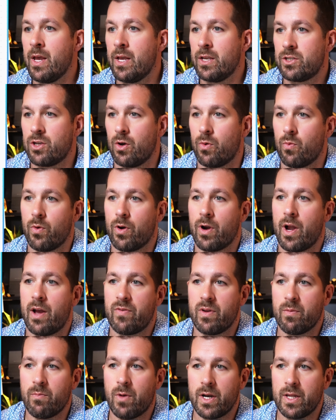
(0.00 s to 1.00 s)
So we're
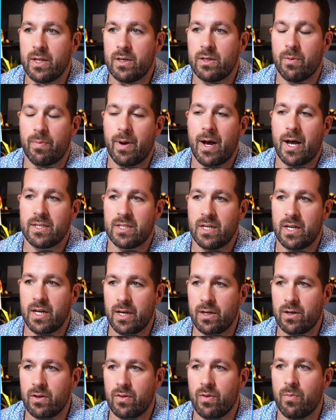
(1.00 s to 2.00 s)
having money deposited
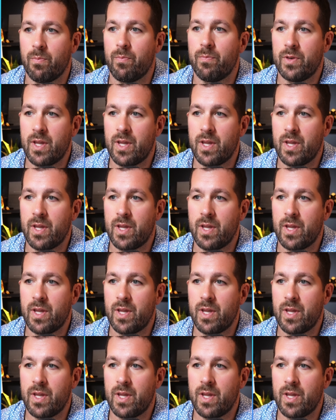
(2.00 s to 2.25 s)
into the